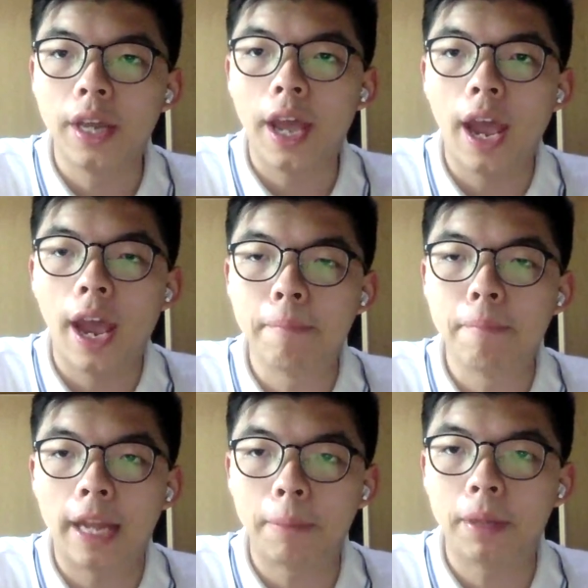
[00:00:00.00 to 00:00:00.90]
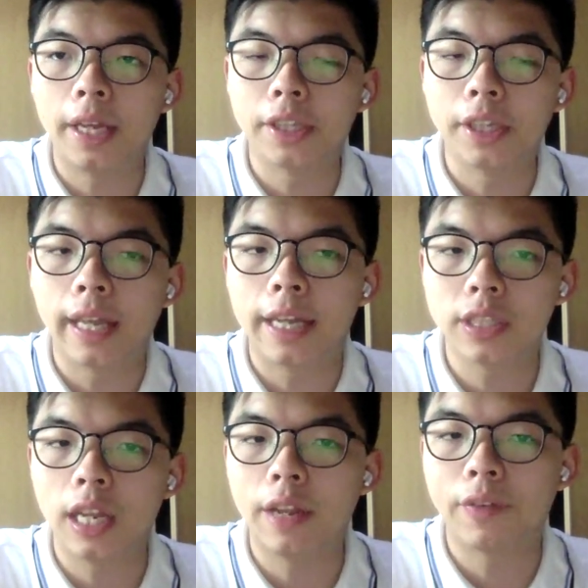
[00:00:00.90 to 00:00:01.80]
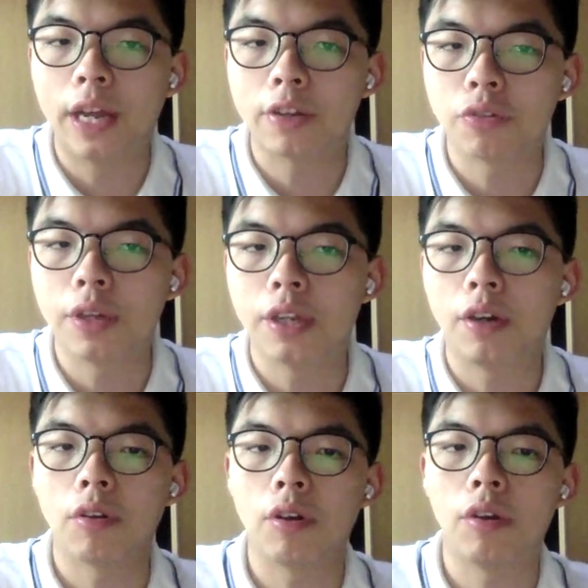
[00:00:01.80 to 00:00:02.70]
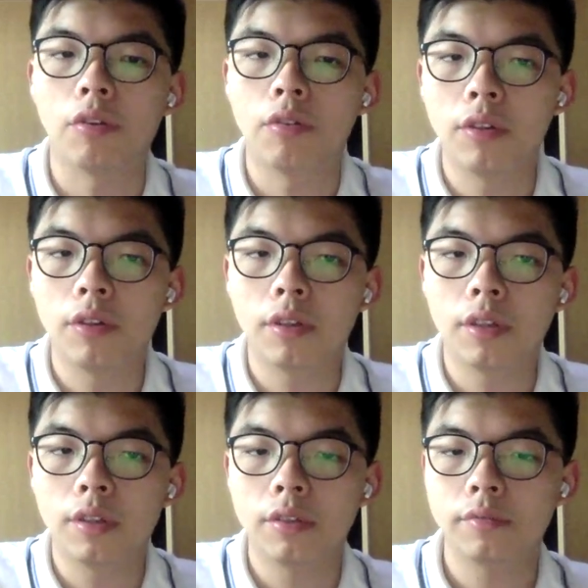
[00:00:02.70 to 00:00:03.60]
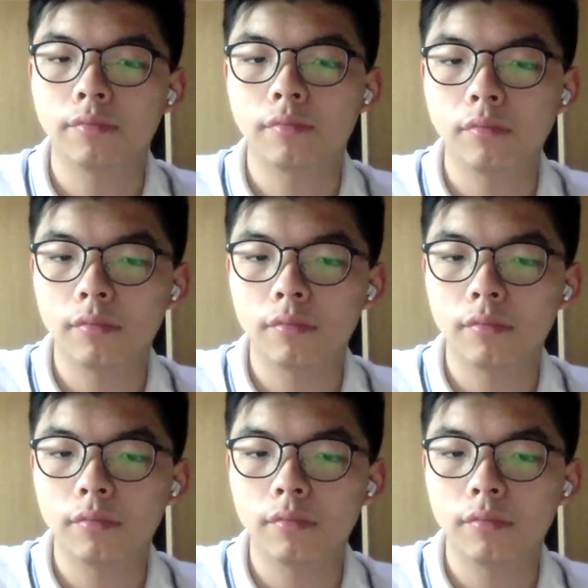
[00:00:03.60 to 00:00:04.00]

and manipulate the Legislative Council in Hong Kong. Uh,